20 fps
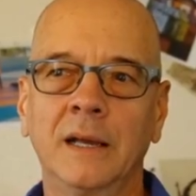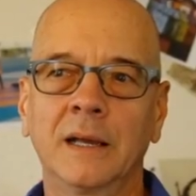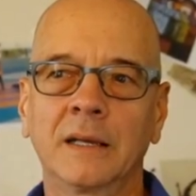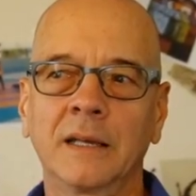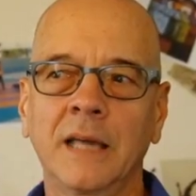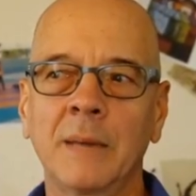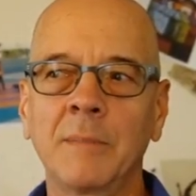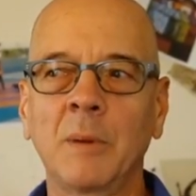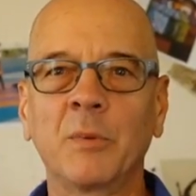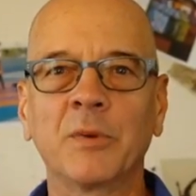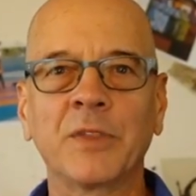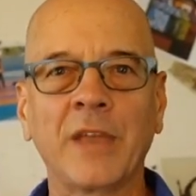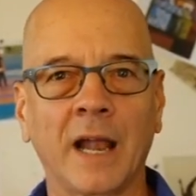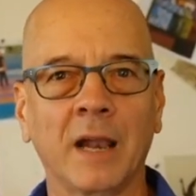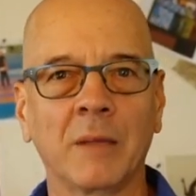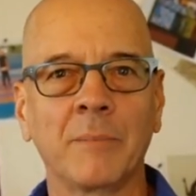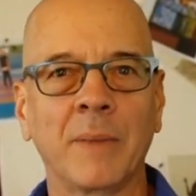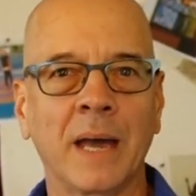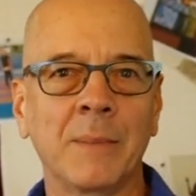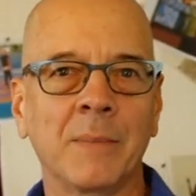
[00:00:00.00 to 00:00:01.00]
came up with
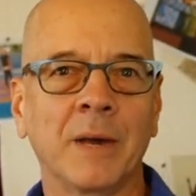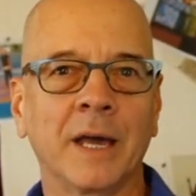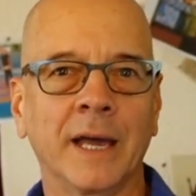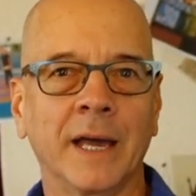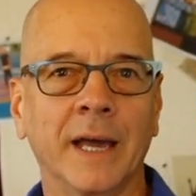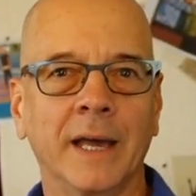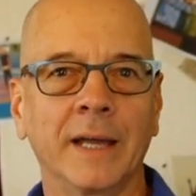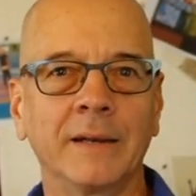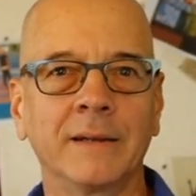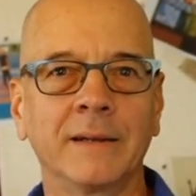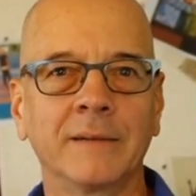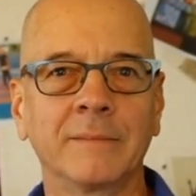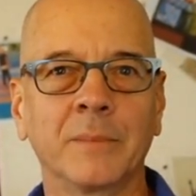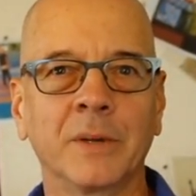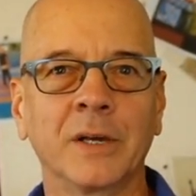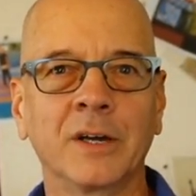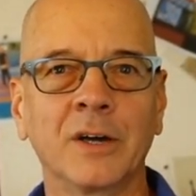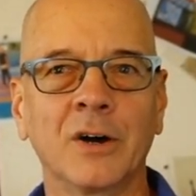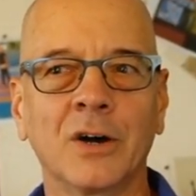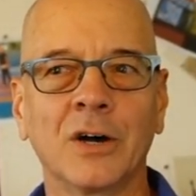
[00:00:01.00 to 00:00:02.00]
Alabama Head
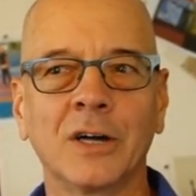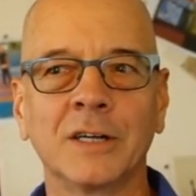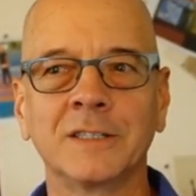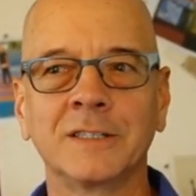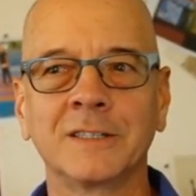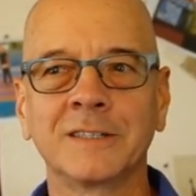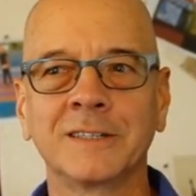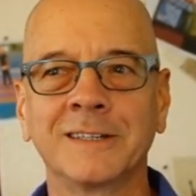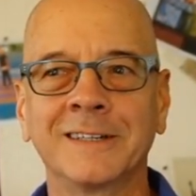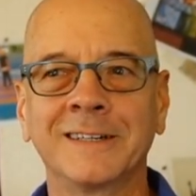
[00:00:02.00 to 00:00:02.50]
because